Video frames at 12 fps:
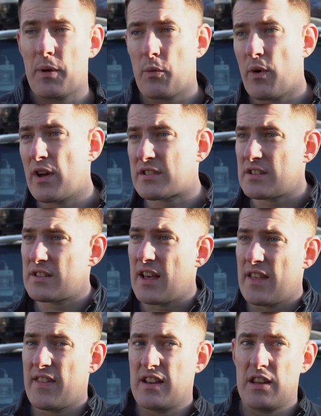worse than
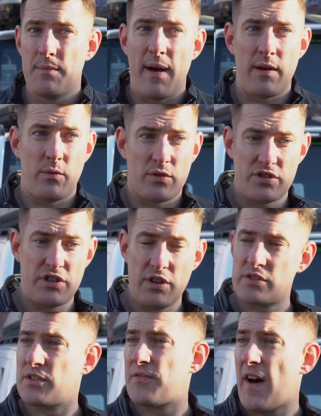that, then you might want to
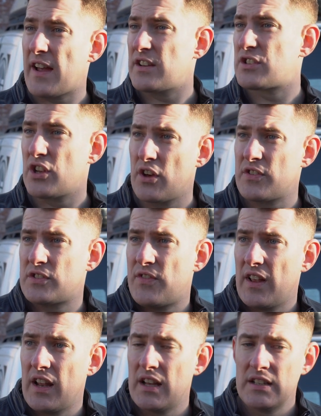use a fine surface
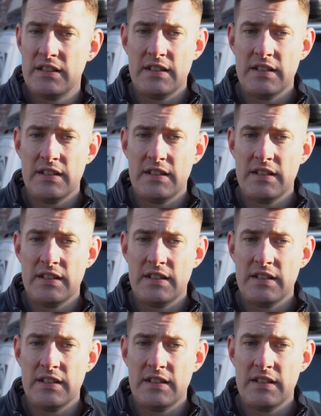filler.